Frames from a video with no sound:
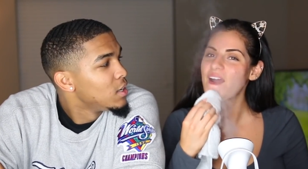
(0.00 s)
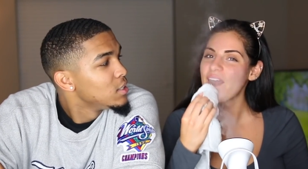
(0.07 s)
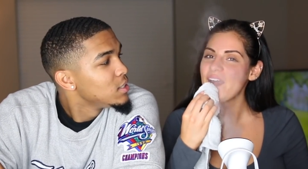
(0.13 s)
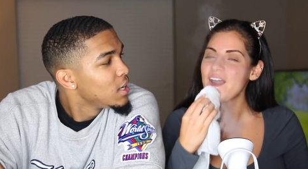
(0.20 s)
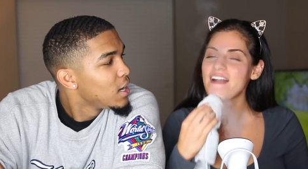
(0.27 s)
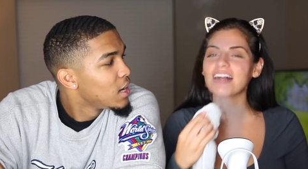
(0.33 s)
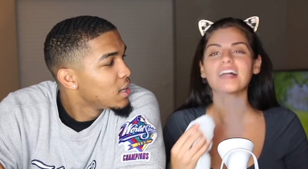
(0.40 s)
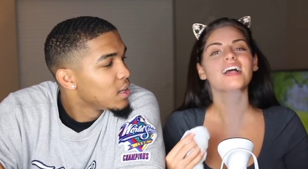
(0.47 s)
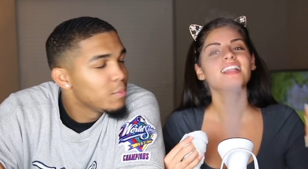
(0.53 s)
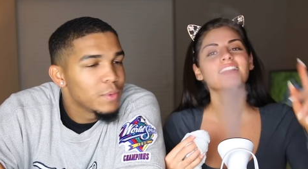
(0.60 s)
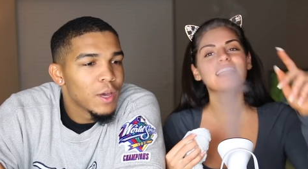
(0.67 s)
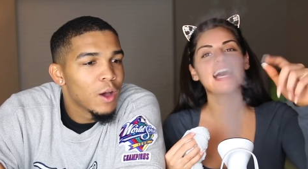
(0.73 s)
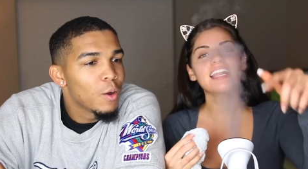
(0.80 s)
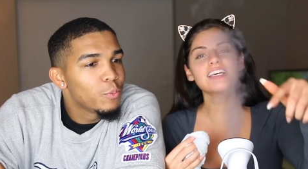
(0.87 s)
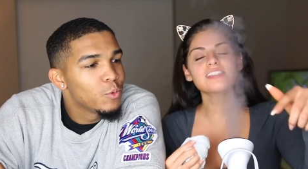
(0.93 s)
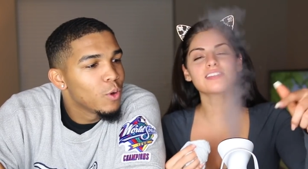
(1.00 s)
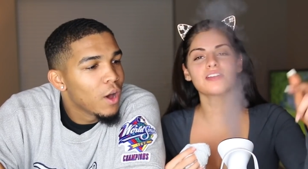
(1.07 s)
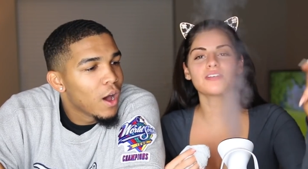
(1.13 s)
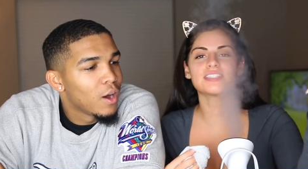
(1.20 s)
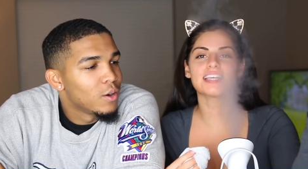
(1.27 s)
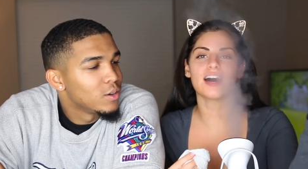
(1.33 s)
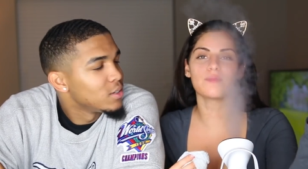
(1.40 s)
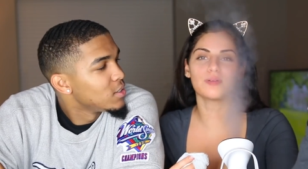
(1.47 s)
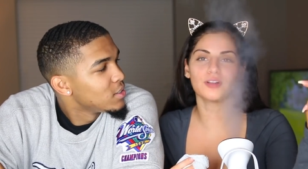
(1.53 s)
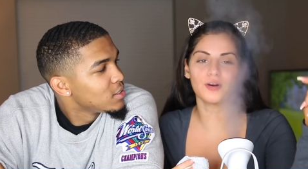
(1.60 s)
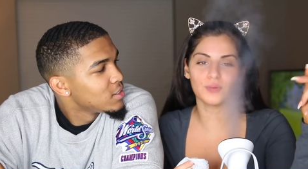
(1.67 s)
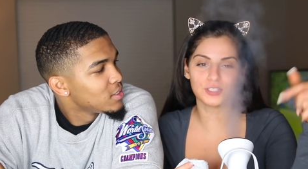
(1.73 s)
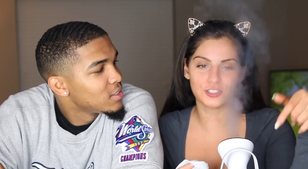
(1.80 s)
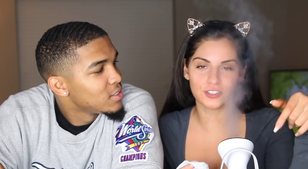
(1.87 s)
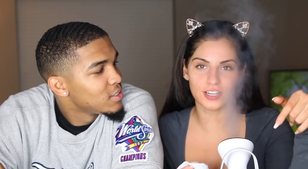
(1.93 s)
Speaker 1: Yeah, let
Speaker 2: us know down below
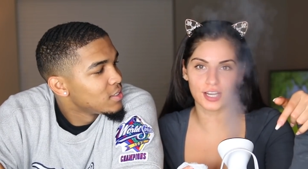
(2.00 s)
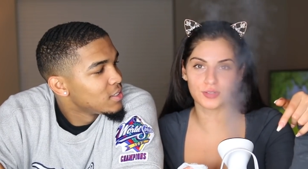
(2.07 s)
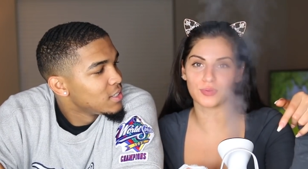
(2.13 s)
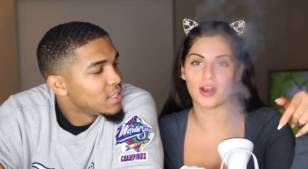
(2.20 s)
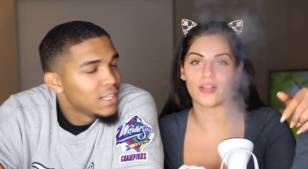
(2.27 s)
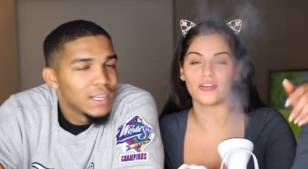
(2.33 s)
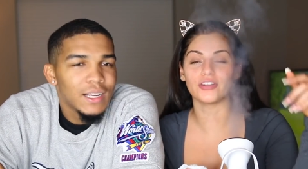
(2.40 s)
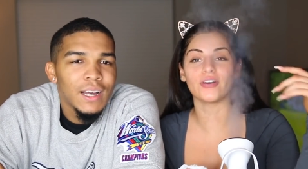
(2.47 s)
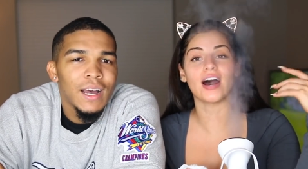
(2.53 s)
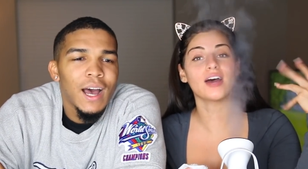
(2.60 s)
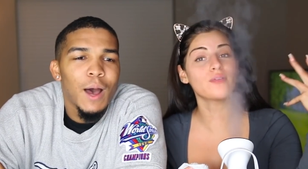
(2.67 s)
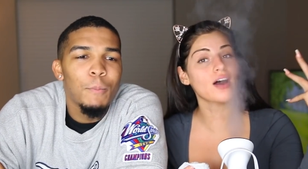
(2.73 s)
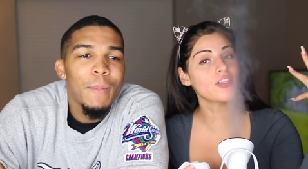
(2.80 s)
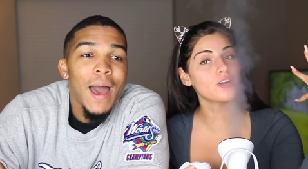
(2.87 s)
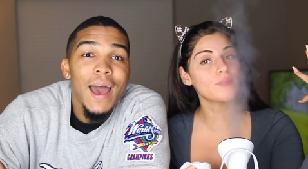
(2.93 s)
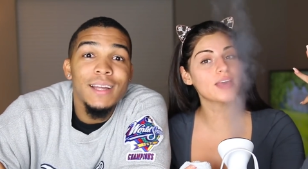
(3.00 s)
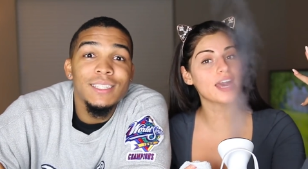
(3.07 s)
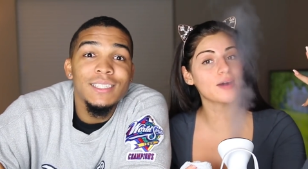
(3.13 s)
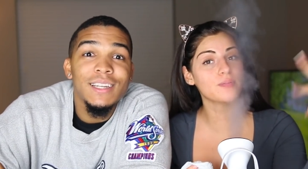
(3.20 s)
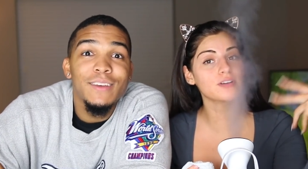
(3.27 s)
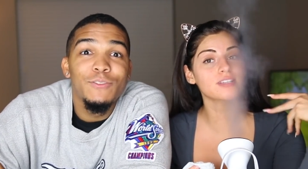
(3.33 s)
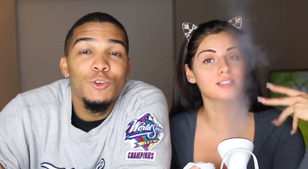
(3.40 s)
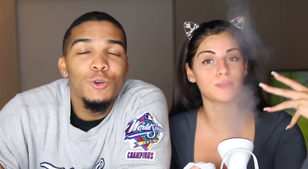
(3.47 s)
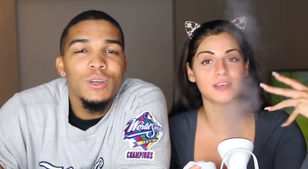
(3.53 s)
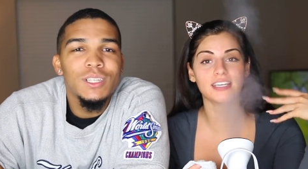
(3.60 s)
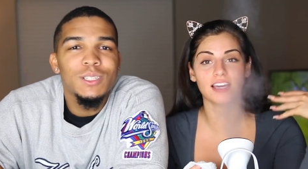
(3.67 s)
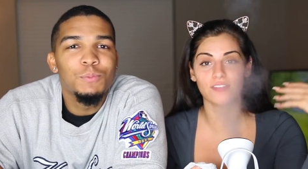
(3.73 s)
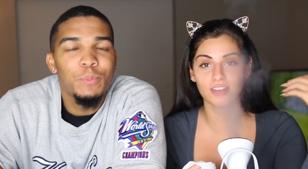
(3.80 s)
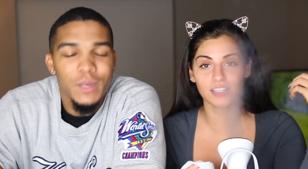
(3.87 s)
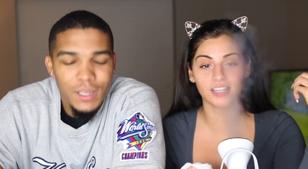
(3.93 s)
what you guys rather do. I'd
Speaker 1: rather imagine be able to
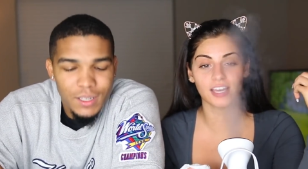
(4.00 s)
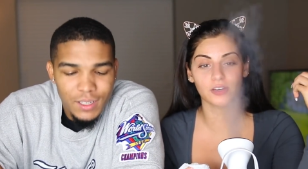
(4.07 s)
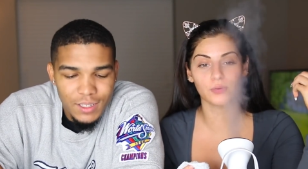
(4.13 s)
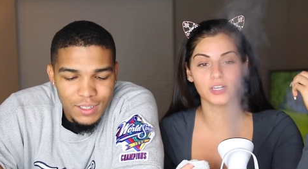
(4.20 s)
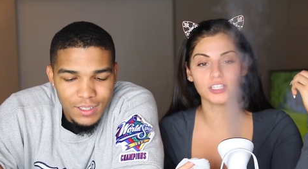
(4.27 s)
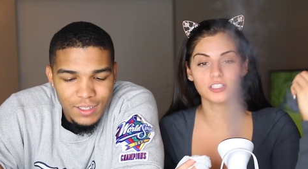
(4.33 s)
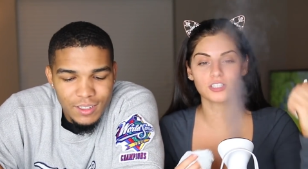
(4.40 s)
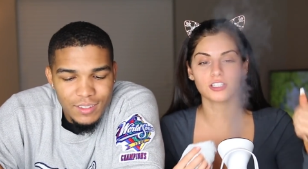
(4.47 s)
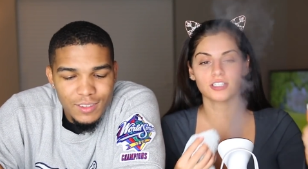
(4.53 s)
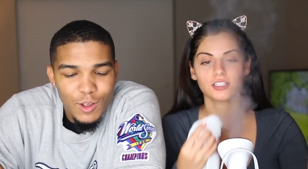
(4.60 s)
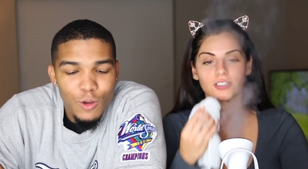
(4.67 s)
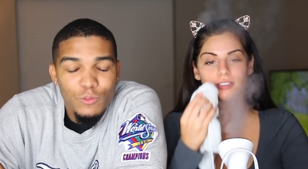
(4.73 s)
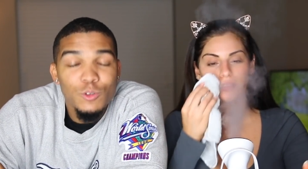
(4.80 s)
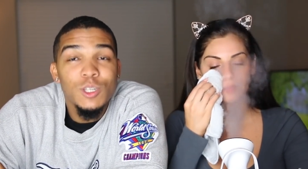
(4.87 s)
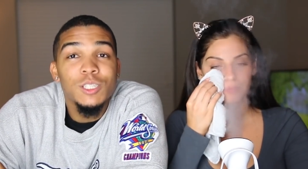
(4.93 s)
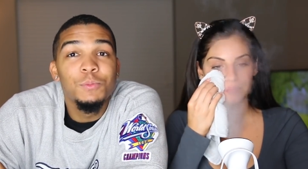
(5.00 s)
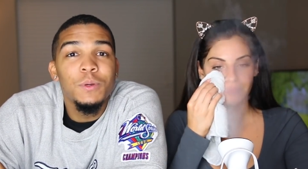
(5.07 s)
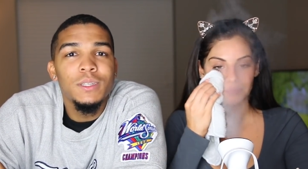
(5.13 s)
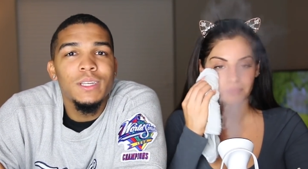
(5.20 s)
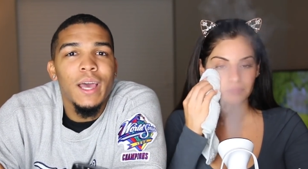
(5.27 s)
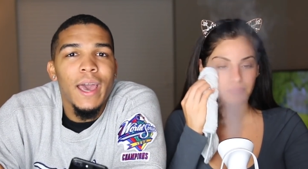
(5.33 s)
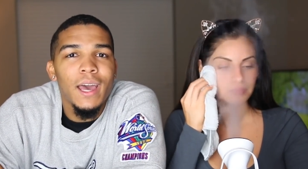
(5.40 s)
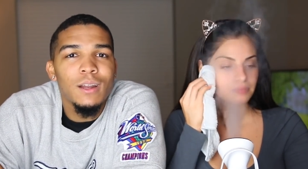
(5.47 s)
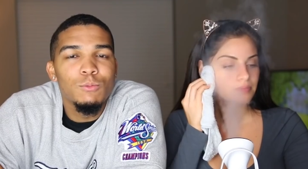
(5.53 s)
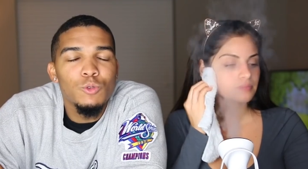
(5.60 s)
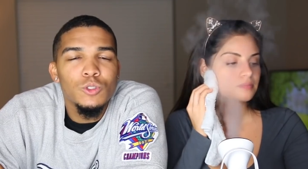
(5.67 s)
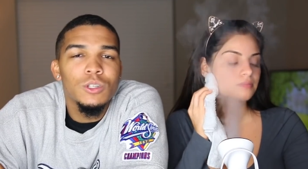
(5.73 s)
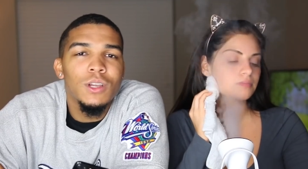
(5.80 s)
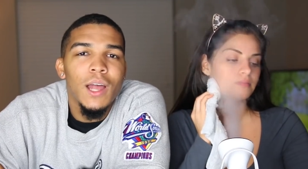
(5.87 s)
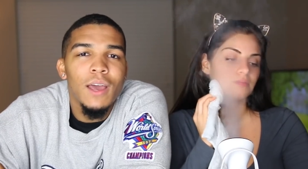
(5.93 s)
speak every language. No, if you could speak to
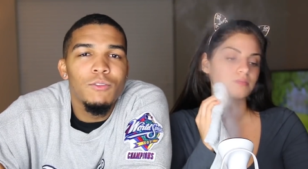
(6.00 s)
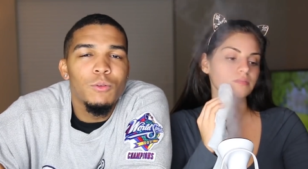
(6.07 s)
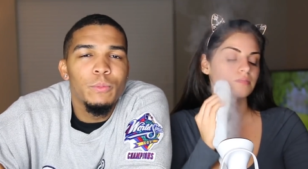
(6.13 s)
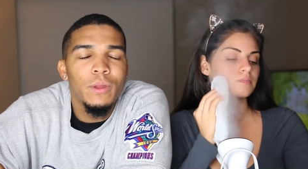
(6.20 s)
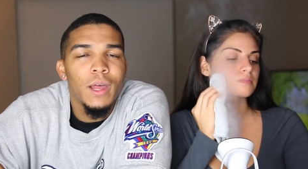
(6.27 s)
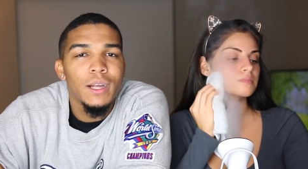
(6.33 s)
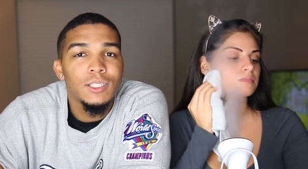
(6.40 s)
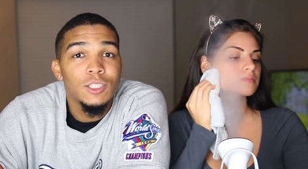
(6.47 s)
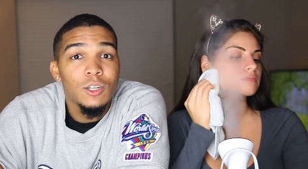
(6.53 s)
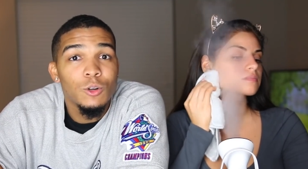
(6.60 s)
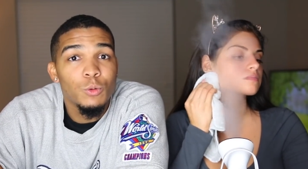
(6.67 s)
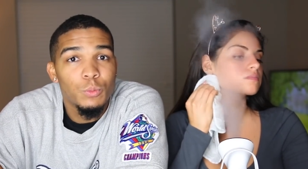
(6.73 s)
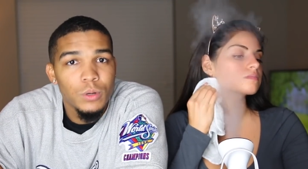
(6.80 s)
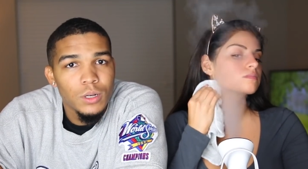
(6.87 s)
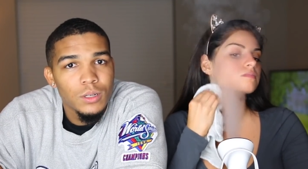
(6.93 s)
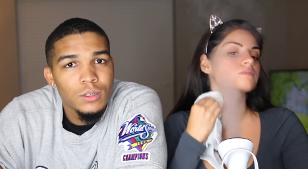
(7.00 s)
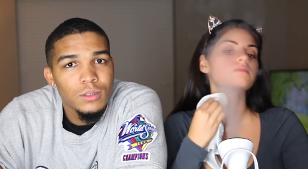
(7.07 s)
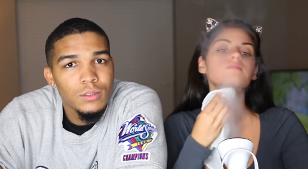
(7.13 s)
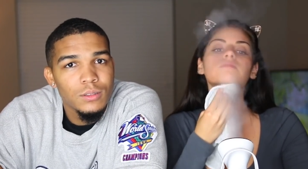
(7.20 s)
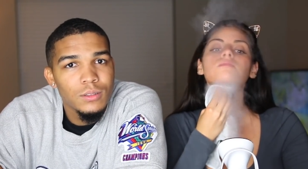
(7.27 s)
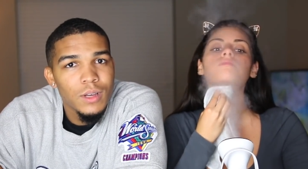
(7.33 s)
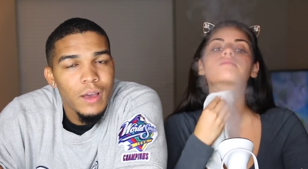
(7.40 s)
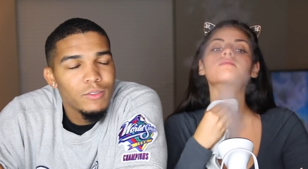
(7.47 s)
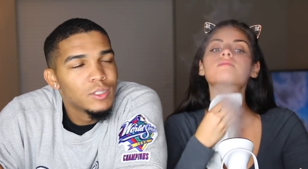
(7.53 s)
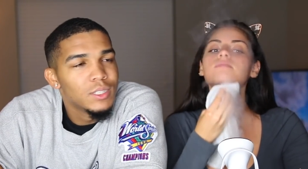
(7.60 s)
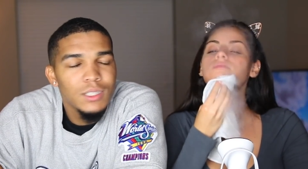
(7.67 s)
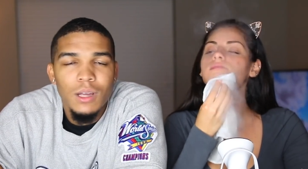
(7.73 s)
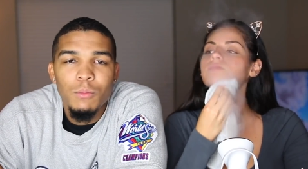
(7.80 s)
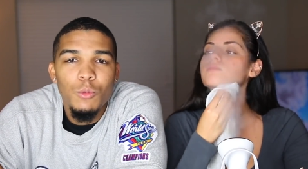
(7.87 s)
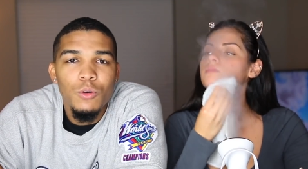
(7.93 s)
animals, your life would be like Jungle Book. Have you
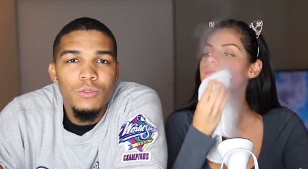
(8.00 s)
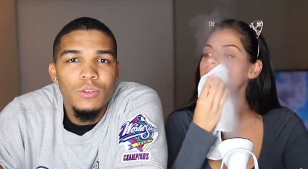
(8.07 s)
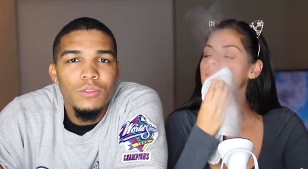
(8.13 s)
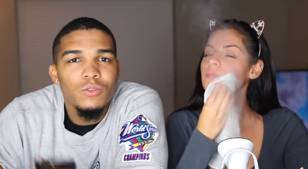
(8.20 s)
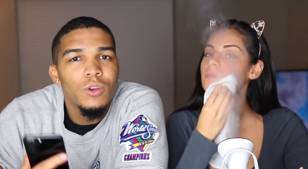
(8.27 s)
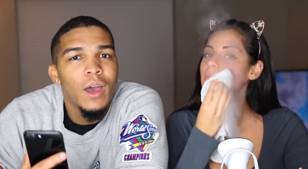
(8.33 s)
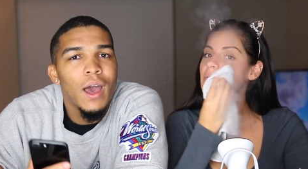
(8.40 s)
seen that movie? If you